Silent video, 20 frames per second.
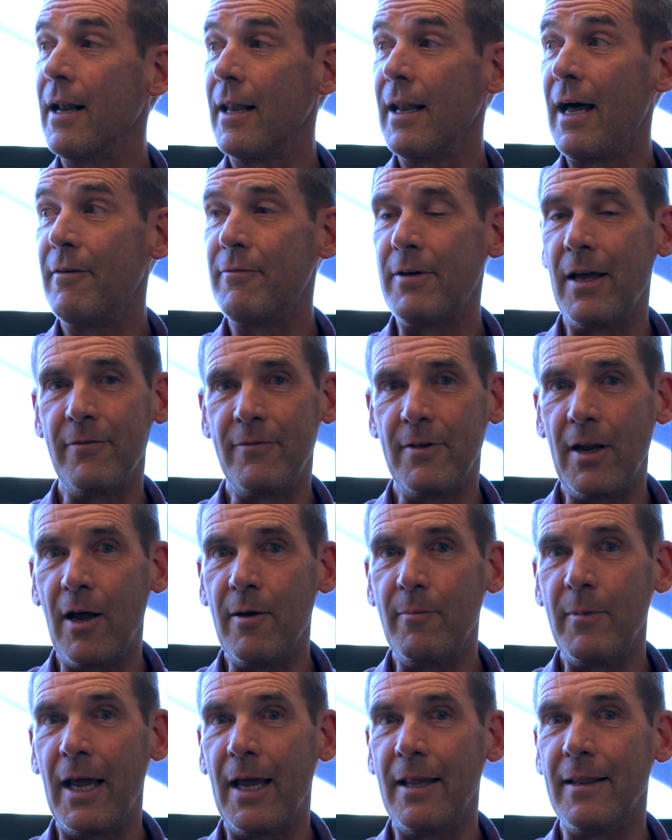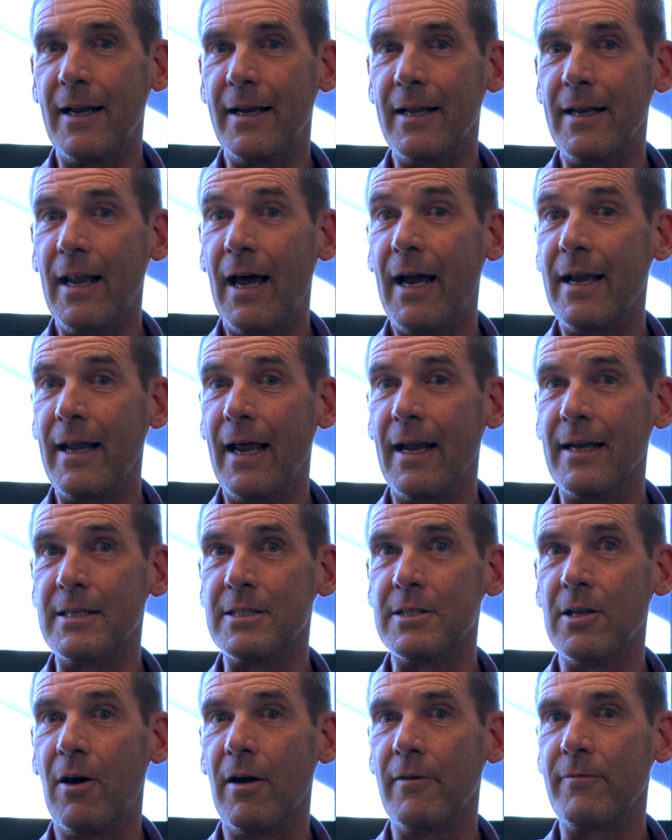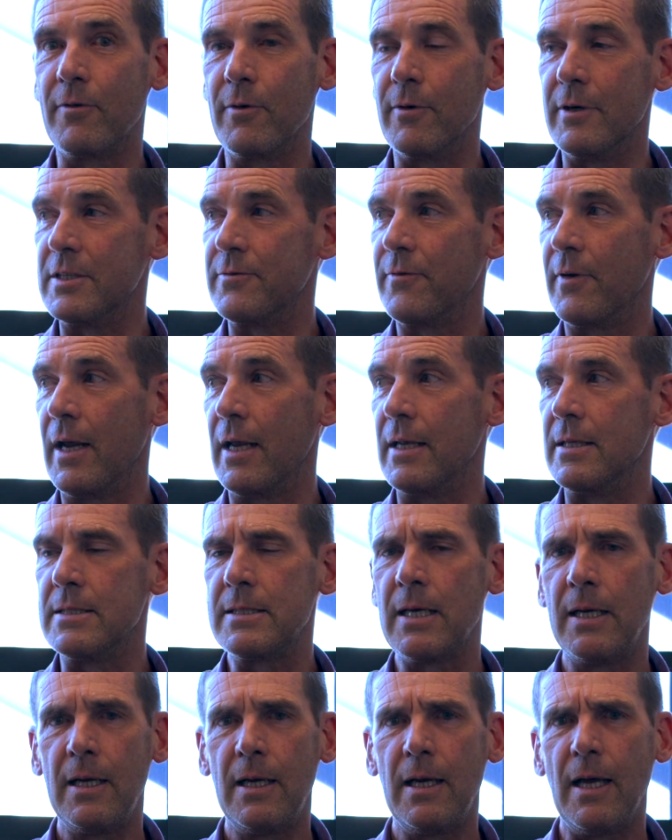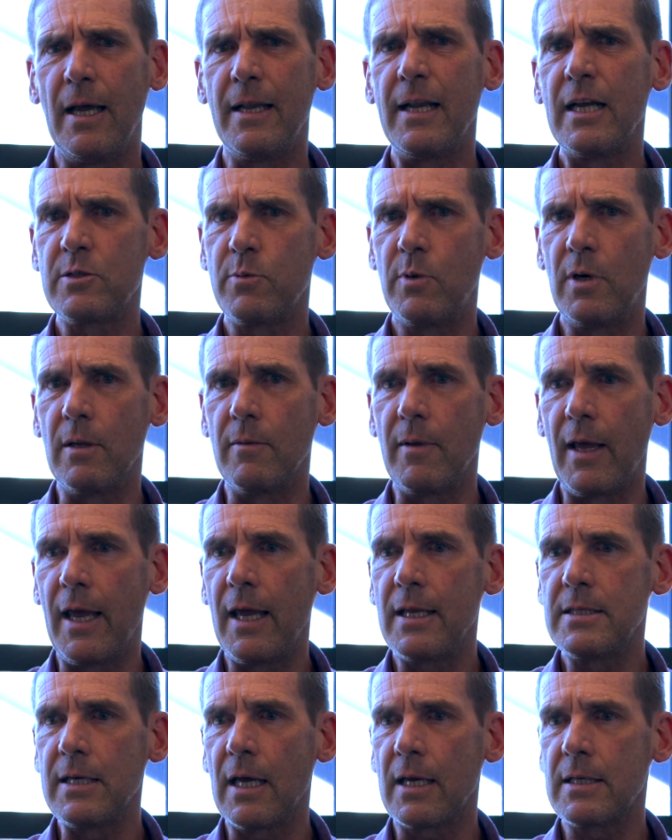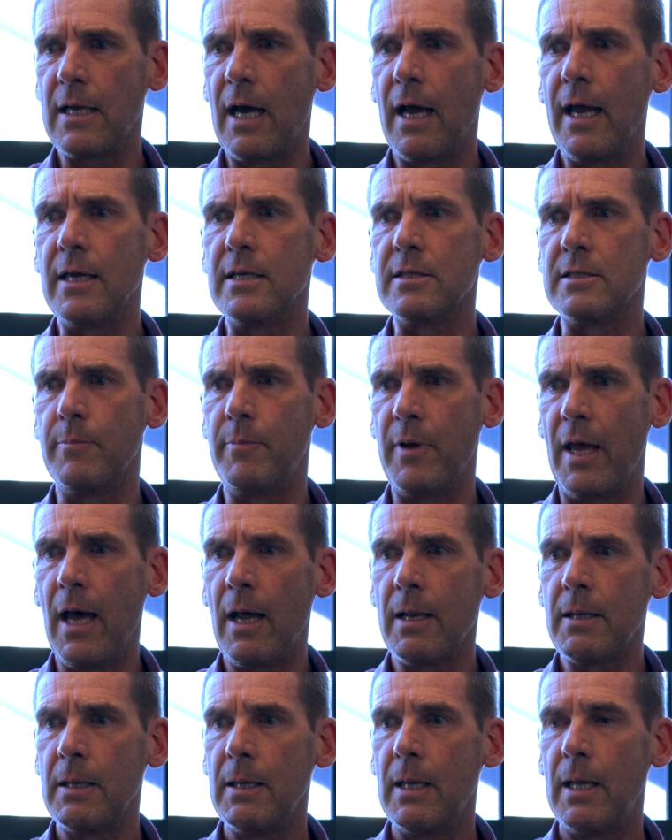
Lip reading: love hath no man that he lay down his life for his friends. And that's what Anzac Day is about.